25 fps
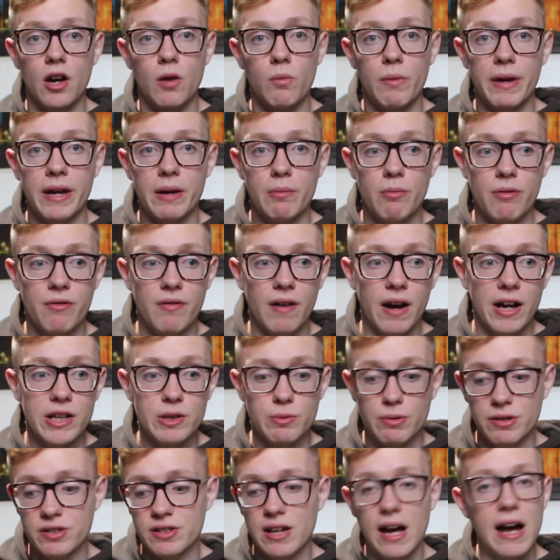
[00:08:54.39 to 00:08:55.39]
We can provide
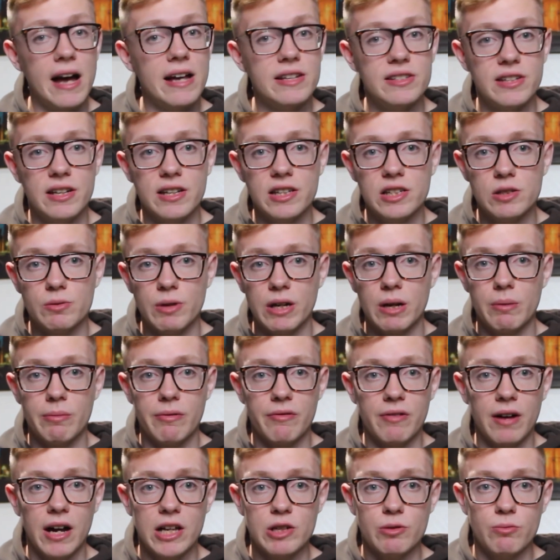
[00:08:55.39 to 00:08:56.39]
you with sizings, we can
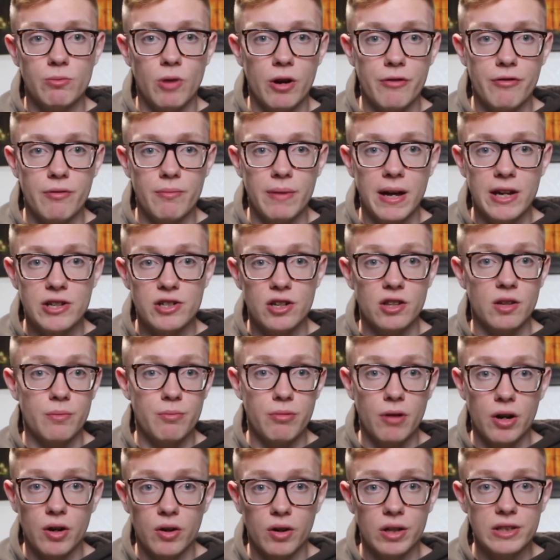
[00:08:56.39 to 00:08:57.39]
provide you more information on the
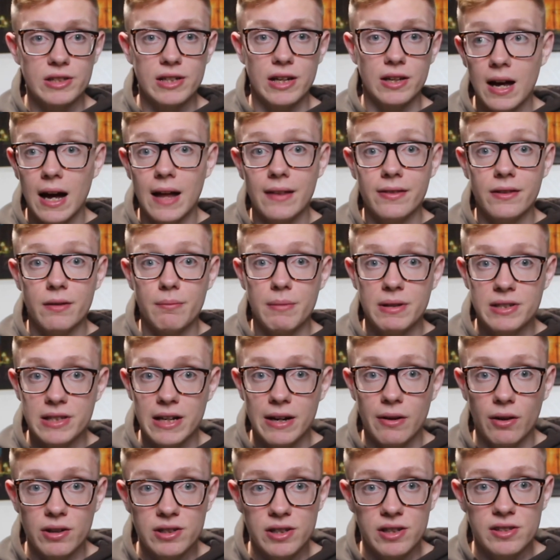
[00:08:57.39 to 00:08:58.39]
product and the
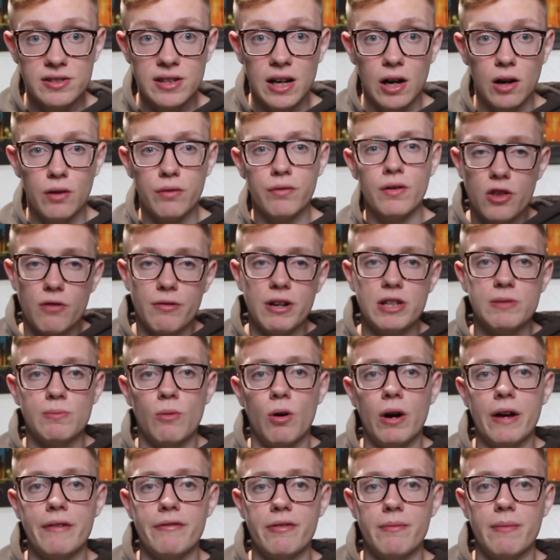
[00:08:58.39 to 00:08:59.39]
materials itself. There is
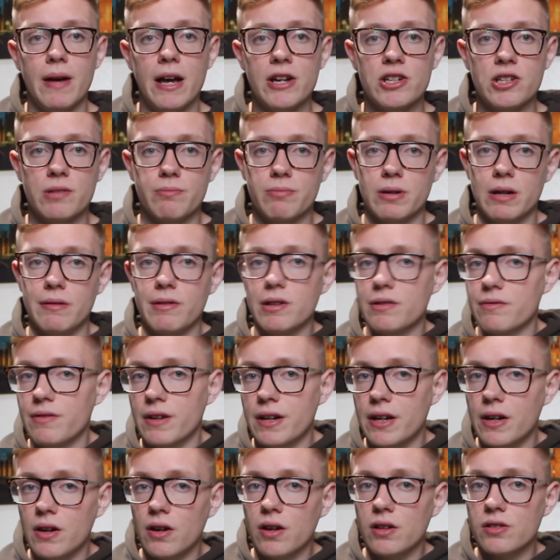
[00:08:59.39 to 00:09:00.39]
more information in previous
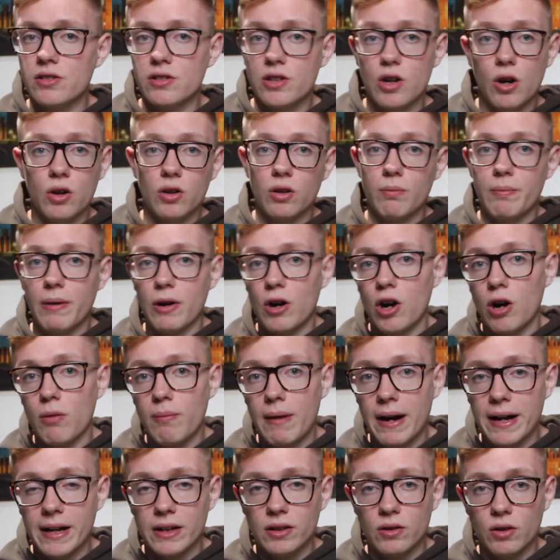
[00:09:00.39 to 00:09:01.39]
videos, go
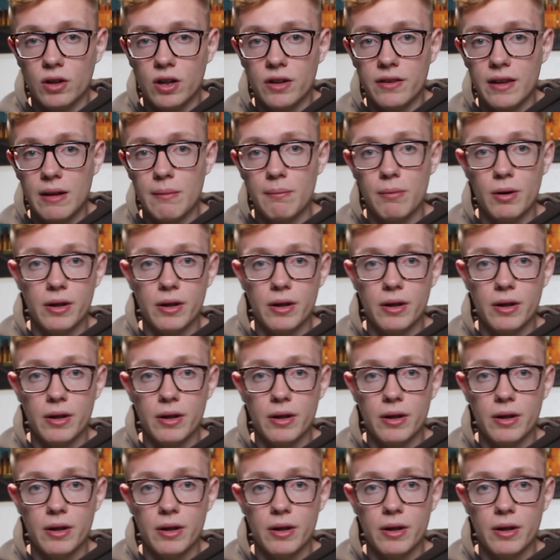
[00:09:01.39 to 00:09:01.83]
back and look at them.